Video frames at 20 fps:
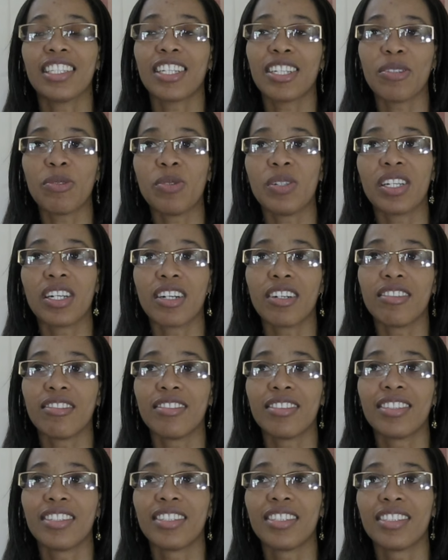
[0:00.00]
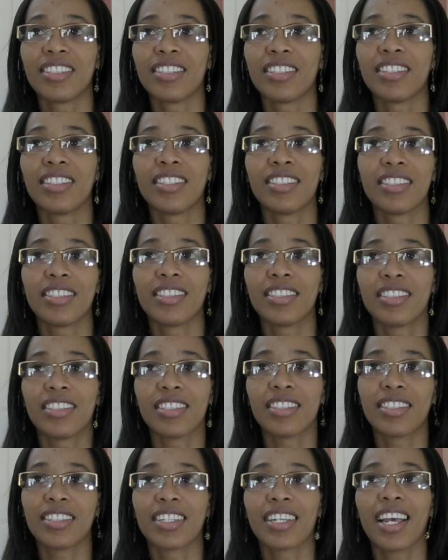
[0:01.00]
and I work out
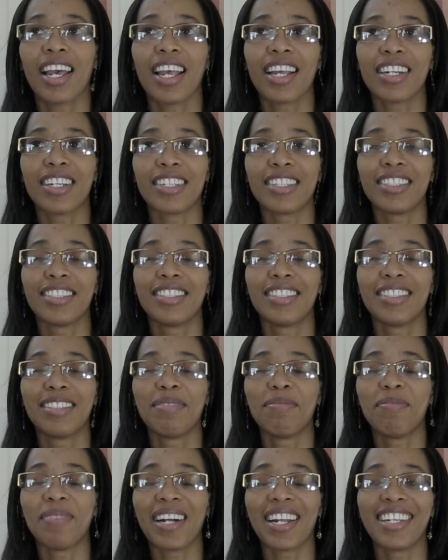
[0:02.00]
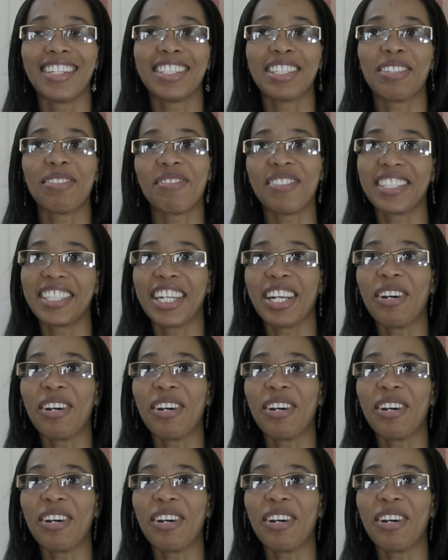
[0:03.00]
to kind of balance everything